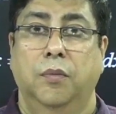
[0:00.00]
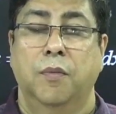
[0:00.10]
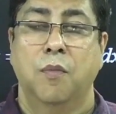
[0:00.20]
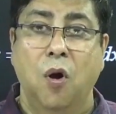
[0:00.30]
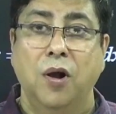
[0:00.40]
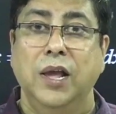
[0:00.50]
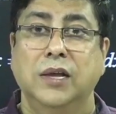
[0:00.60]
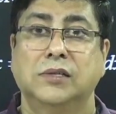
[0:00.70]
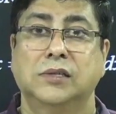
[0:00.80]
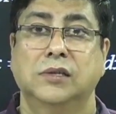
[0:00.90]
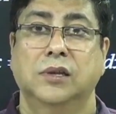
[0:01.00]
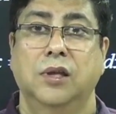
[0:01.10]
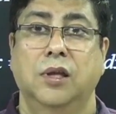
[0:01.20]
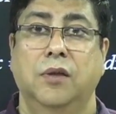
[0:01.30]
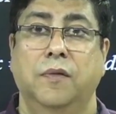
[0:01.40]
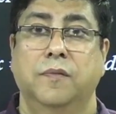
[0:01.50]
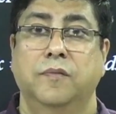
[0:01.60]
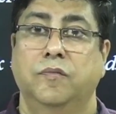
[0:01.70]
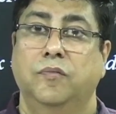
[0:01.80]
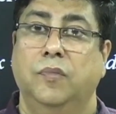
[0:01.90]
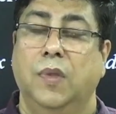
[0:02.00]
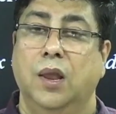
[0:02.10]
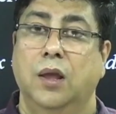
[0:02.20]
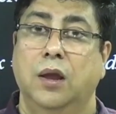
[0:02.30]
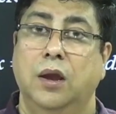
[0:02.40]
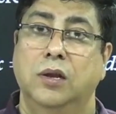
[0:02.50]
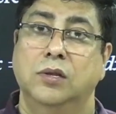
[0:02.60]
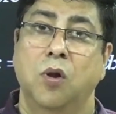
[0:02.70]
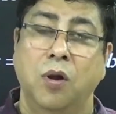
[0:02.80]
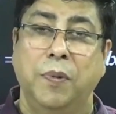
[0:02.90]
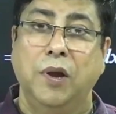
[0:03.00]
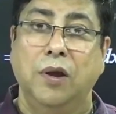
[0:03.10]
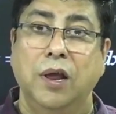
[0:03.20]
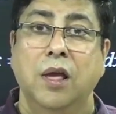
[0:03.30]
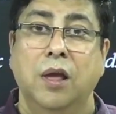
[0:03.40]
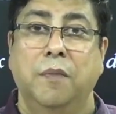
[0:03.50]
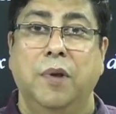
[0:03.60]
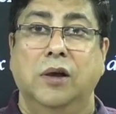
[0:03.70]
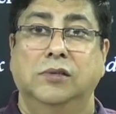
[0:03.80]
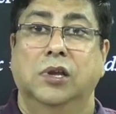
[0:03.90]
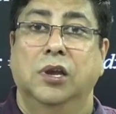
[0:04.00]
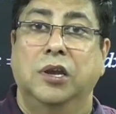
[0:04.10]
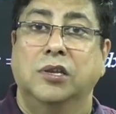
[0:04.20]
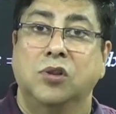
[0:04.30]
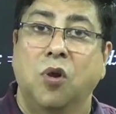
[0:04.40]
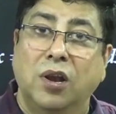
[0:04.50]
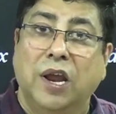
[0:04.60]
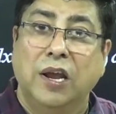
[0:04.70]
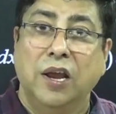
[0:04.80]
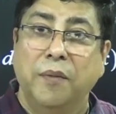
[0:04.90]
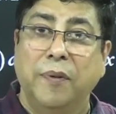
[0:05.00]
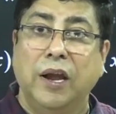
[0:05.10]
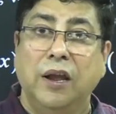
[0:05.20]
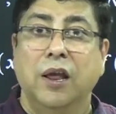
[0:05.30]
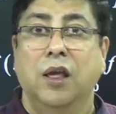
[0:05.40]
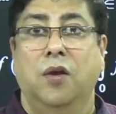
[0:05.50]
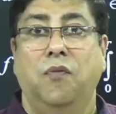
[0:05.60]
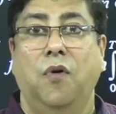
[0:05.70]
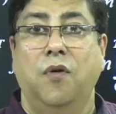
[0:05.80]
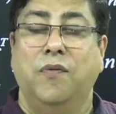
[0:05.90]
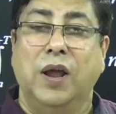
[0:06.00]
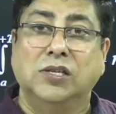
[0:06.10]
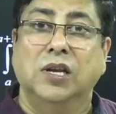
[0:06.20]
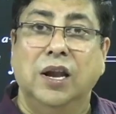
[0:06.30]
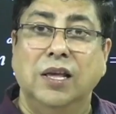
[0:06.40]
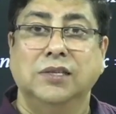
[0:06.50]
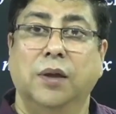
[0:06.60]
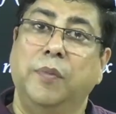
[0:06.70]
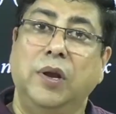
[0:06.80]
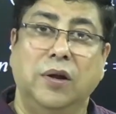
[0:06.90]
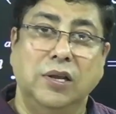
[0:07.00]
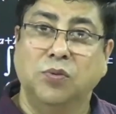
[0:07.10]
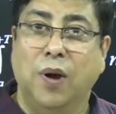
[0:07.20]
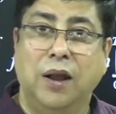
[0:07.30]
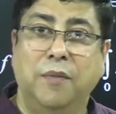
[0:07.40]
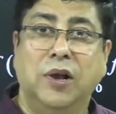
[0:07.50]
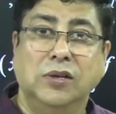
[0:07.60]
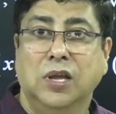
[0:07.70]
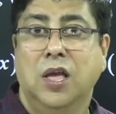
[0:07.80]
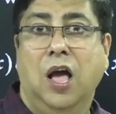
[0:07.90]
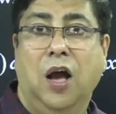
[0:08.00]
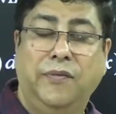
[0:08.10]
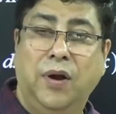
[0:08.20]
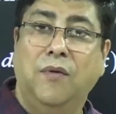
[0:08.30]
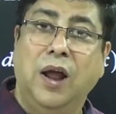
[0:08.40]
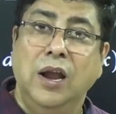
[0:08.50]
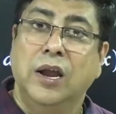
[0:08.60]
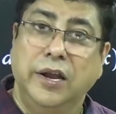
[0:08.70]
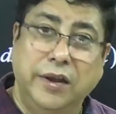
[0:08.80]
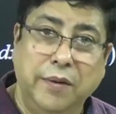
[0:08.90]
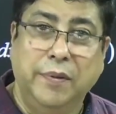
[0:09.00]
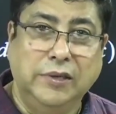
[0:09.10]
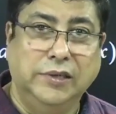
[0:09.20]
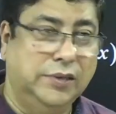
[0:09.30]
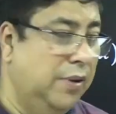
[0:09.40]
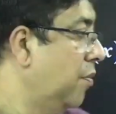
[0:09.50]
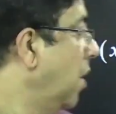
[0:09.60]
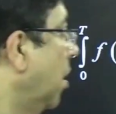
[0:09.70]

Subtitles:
mod x it is non-periodic because it is not getting repeated, for fractional x period is 1 because after 1 it repeats itself.